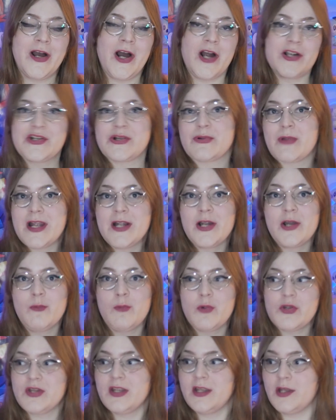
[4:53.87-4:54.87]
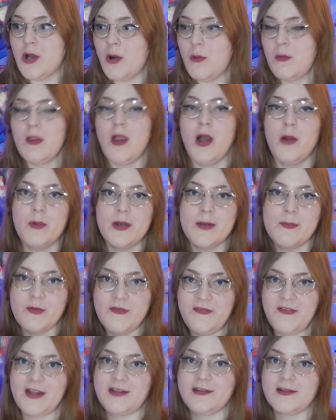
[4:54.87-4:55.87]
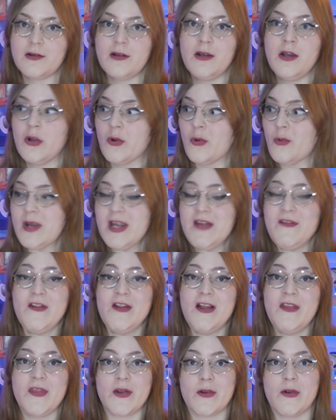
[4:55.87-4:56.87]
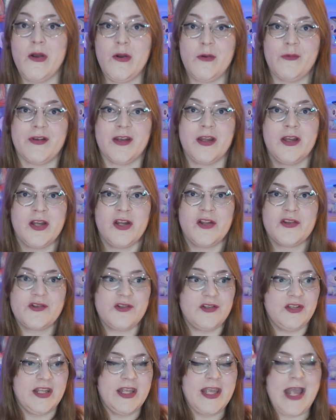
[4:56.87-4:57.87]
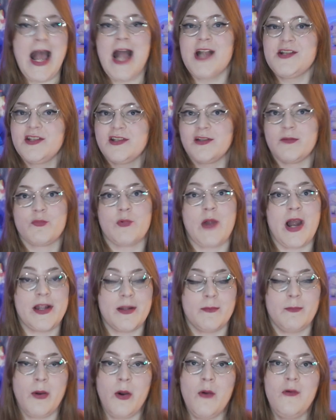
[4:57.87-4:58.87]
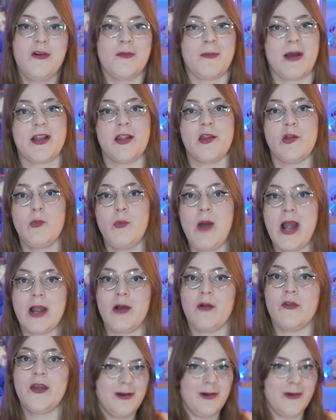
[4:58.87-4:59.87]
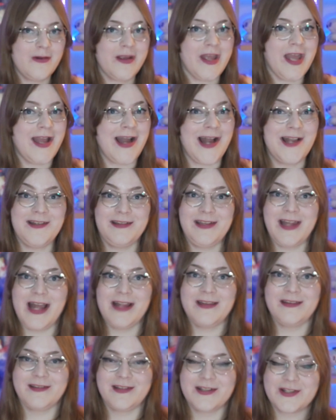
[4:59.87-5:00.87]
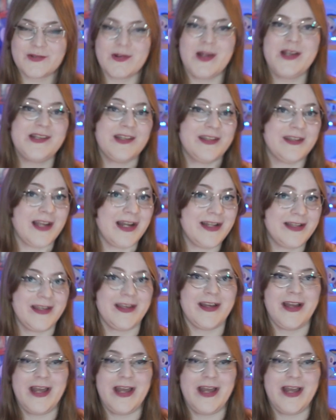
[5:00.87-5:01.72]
A trainer would go along with a professor, or even on their own, to just catch some random Pokemon in the wild. Okay, I just had the strangest idea